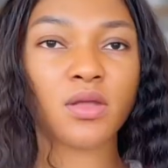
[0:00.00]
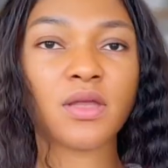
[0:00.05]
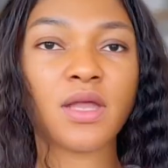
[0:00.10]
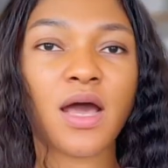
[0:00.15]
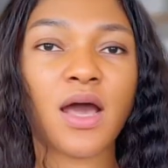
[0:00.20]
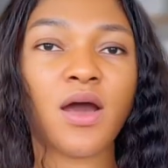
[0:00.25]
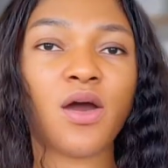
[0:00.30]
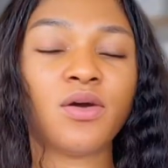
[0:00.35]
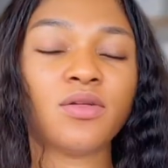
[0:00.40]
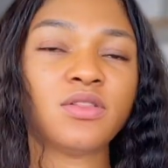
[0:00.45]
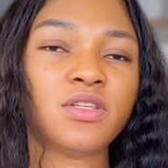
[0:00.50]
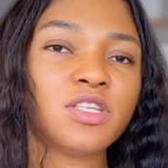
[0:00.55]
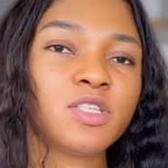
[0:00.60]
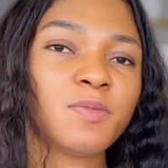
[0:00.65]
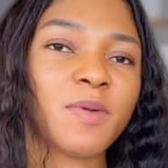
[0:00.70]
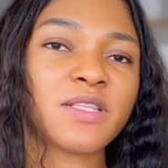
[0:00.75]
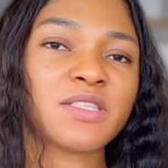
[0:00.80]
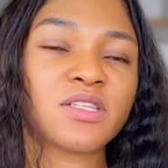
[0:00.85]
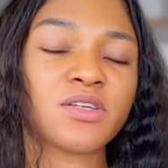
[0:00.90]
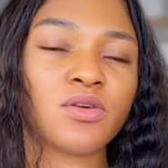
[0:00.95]
Now, this
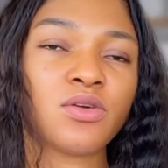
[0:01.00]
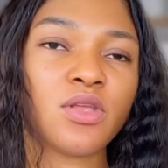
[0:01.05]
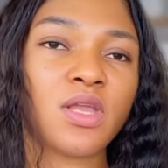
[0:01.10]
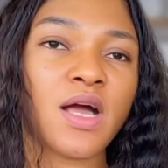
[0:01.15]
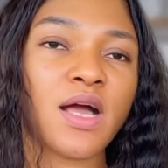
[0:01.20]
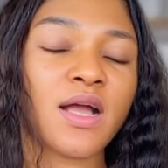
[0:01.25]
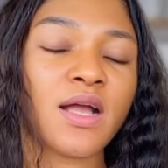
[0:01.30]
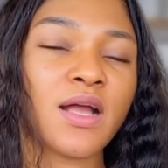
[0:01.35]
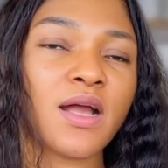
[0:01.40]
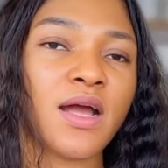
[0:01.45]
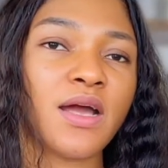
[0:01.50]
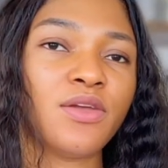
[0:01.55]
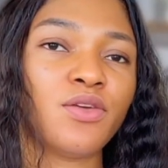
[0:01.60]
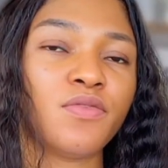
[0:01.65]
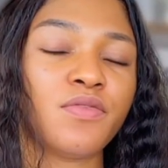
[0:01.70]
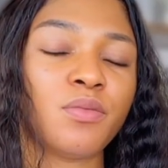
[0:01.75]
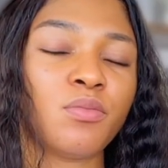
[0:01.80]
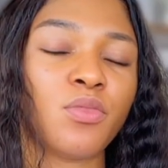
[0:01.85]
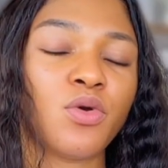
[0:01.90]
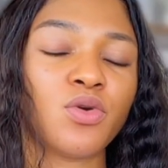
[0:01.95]
particular kind
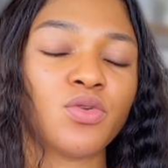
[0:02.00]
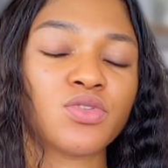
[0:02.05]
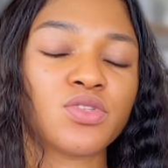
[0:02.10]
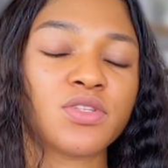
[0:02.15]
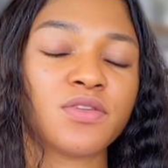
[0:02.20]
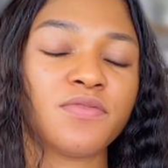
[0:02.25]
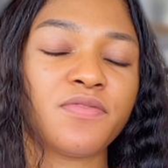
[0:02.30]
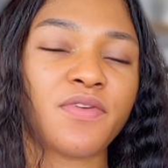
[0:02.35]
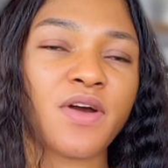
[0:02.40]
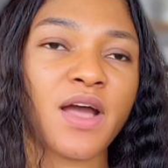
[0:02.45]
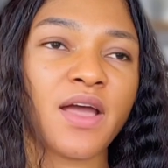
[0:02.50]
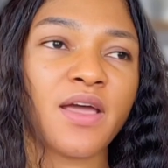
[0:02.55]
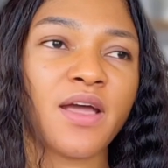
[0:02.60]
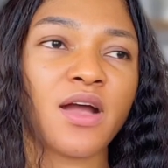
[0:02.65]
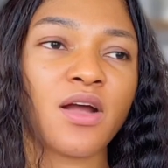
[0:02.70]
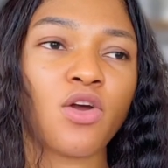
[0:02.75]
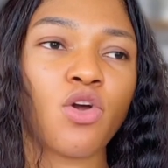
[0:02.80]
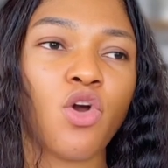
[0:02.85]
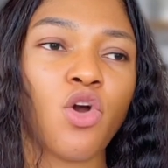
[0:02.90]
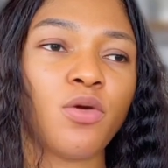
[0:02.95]
of
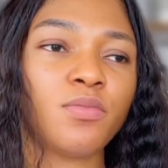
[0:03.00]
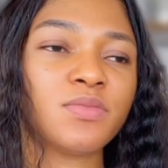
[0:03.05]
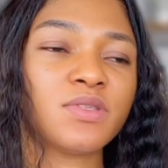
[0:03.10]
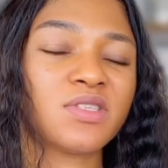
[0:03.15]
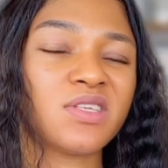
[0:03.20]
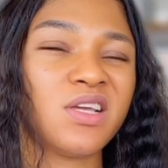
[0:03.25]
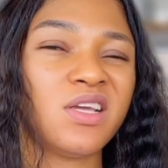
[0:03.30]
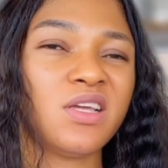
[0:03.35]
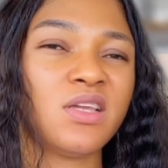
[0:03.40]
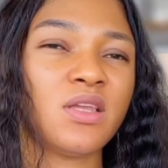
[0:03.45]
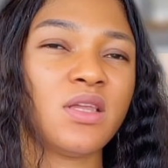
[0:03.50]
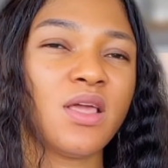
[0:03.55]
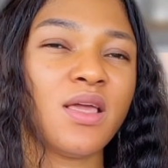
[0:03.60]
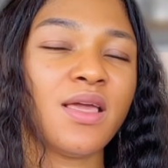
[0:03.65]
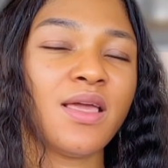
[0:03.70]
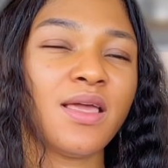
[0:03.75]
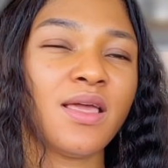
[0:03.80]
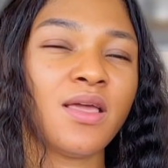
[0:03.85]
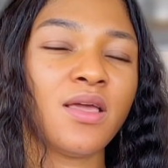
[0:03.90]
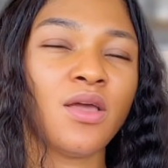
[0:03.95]
emulsifier comes in
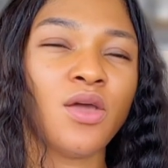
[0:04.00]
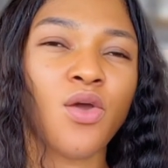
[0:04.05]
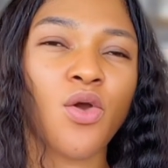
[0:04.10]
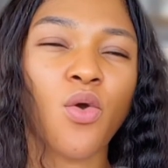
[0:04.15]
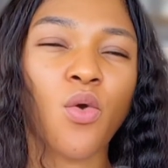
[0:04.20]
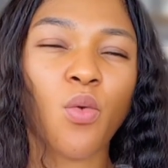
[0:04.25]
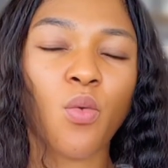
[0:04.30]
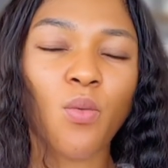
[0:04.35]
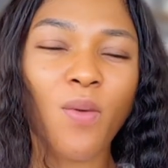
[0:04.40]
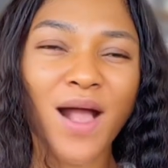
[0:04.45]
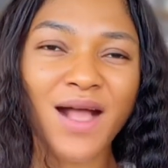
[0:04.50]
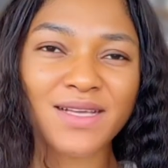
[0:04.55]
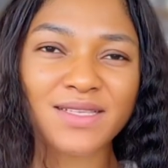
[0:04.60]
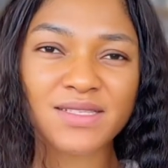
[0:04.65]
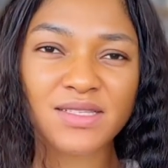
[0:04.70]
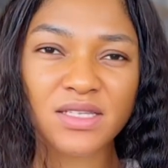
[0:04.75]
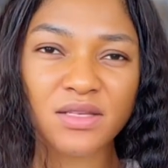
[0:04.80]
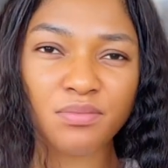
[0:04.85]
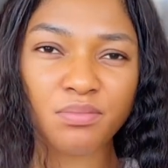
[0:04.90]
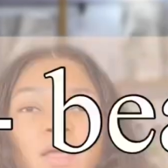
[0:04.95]
a waxy